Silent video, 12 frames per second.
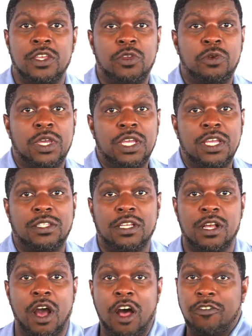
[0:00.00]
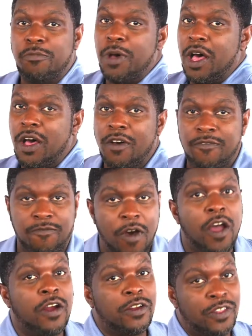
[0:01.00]
You can hit the golf ball
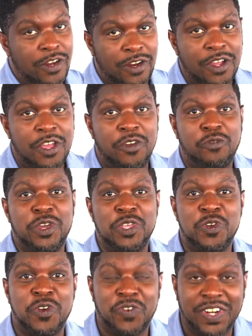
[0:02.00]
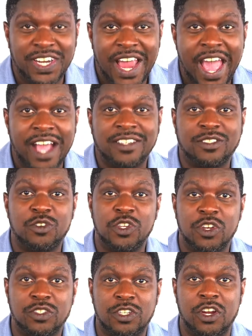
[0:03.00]
farther when you're relaxed through
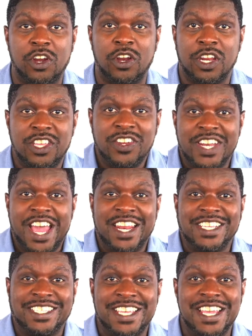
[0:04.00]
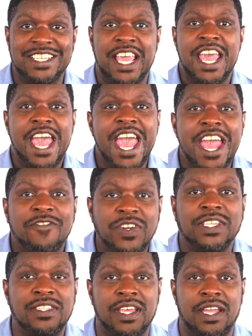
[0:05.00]
your turn and you're not intense.
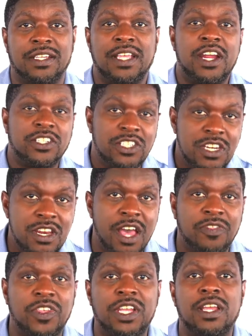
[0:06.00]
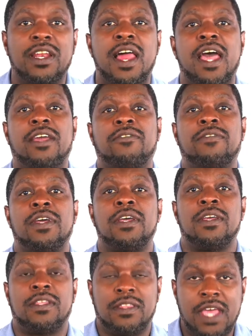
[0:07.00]
Everything. There's nothing in life
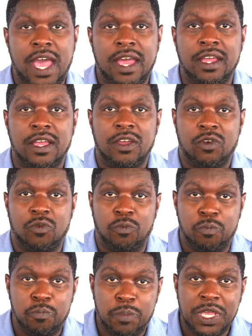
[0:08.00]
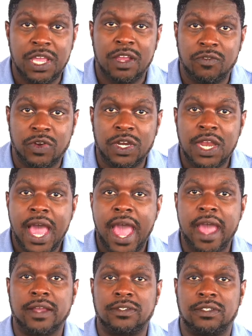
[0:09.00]
that being
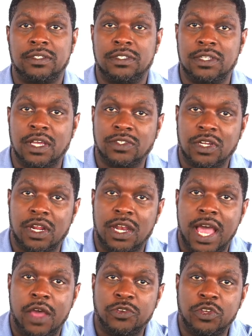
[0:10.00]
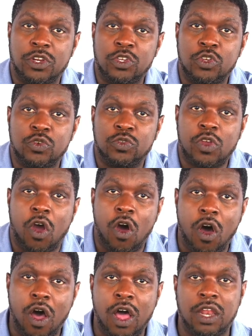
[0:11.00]
relaxed doesn't allow you to use
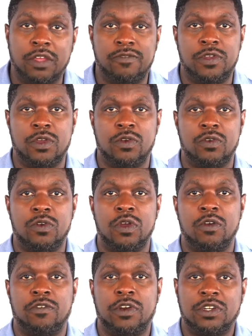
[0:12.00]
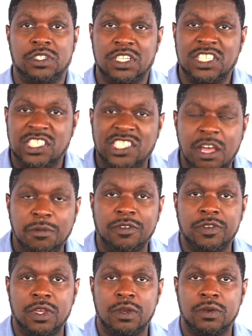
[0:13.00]
all of you versus some
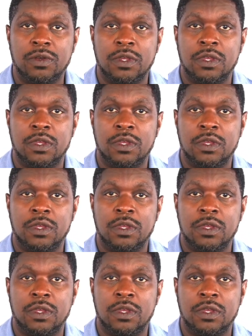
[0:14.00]
of you.